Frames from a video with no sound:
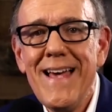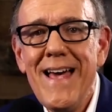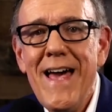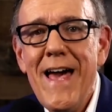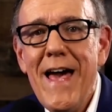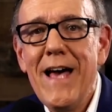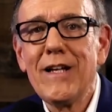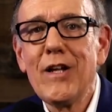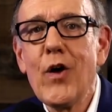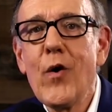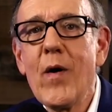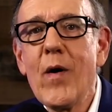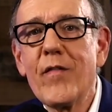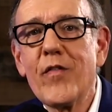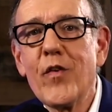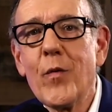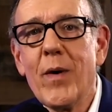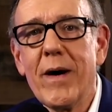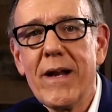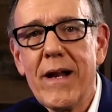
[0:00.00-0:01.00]
Hello,
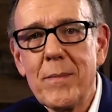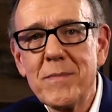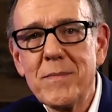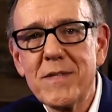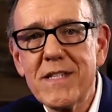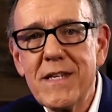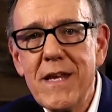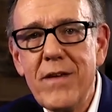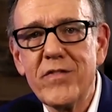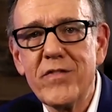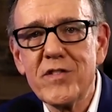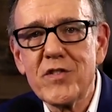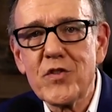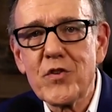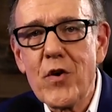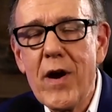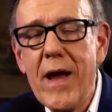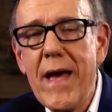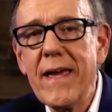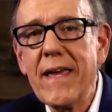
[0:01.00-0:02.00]
everyone. I'm Stephen
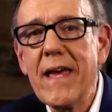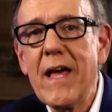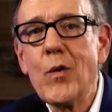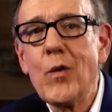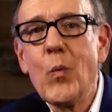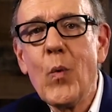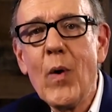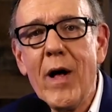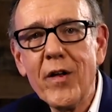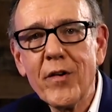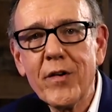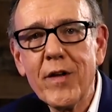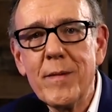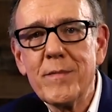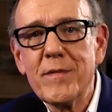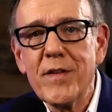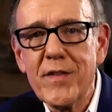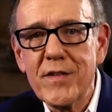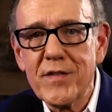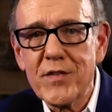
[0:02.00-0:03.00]
Strang, and welcome
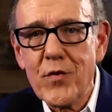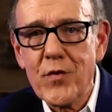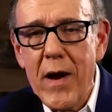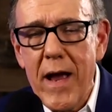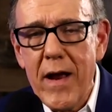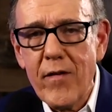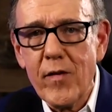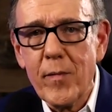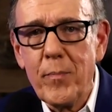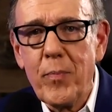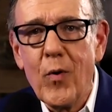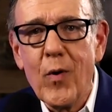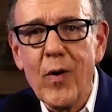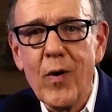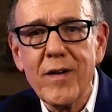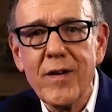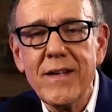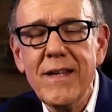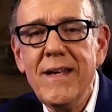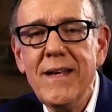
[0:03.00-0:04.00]
to the Strang
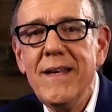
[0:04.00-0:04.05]
Report.